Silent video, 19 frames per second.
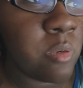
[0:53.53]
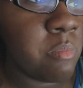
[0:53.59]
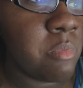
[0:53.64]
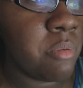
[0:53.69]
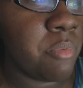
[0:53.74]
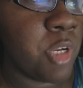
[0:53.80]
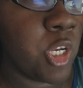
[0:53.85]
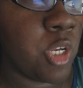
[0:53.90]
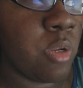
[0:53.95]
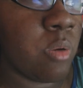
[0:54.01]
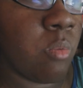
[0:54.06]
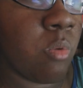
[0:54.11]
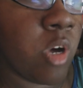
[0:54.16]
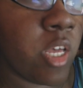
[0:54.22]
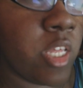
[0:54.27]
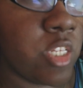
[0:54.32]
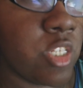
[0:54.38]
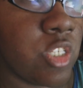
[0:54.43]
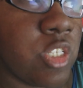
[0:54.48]
room and we're gonna
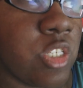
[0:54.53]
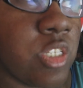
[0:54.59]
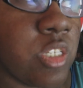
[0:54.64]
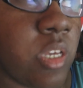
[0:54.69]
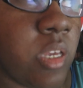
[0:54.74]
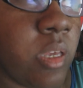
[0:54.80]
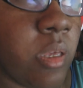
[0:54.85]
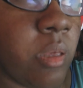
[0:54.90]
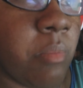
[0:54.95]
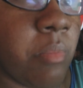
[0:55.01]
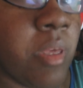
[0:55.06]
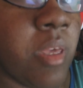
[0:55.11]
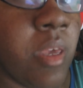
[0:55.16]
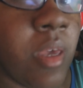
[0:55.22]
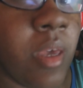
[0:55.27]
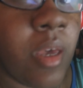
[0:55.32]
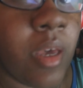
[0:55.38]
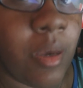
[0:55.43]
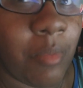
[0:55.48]
watch um,
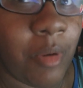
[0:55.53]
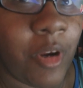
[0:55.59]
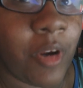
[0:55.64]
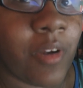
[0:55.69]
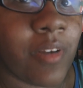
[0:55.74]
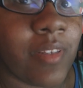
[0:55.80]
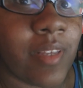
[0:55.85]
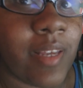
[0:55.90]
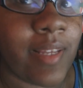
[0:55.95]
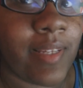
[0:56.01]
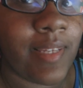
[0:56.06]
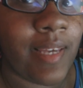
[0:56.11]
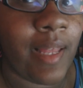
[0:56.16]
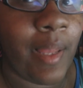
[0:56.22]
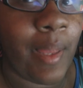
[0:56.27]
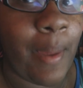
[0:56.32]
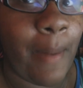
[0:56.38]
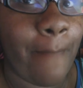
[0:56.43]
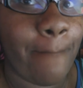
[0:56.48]
America's Got
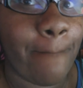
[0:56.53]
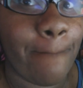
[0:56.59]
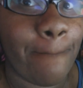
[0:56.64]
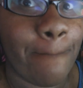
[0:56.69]
Talent.